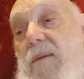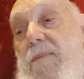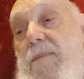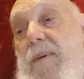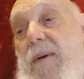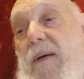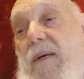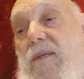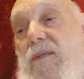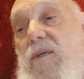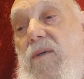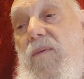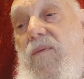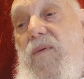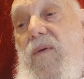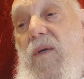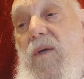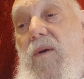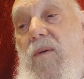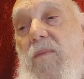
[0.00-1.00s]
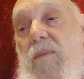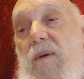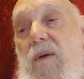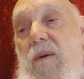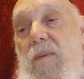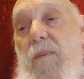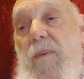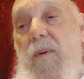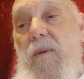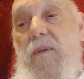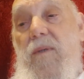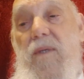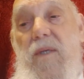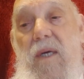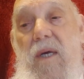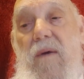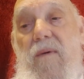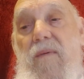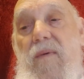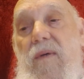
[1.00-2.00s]
parts of the Yom Kippur
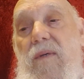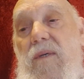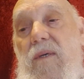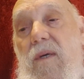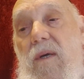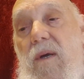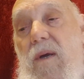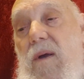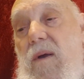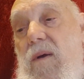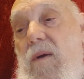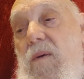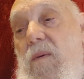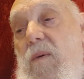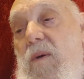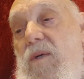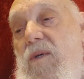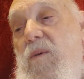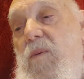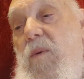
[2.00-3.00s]
service, which